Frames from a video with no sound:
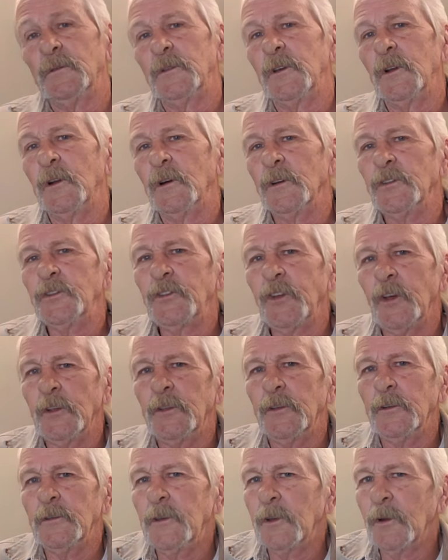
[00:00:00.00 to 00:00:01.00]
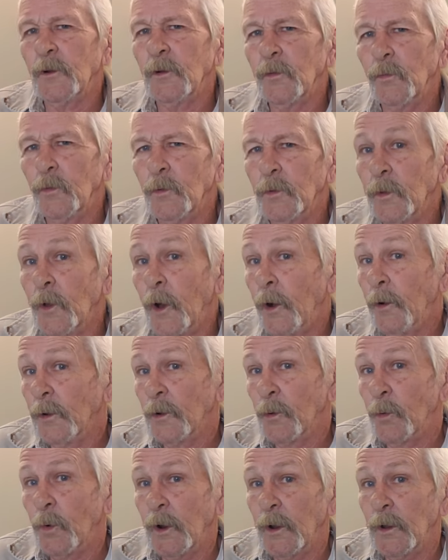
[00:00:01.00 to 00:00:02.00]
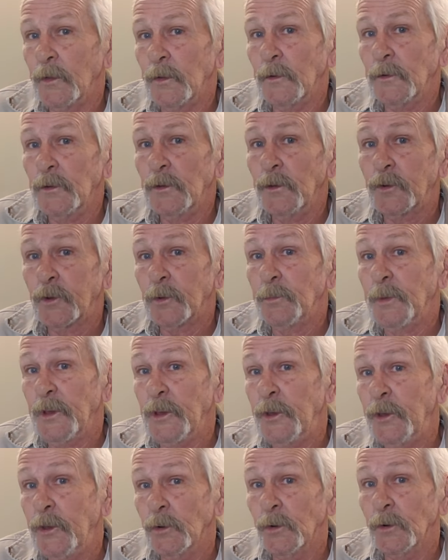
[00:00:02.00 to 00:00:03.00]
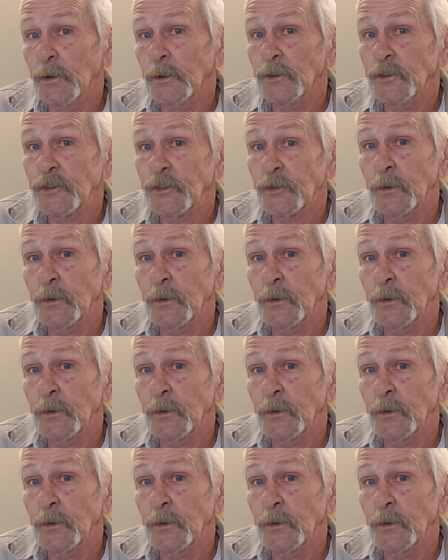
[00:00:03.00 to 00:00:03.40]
You know, and said that, you know, well, the only way that you could be healed is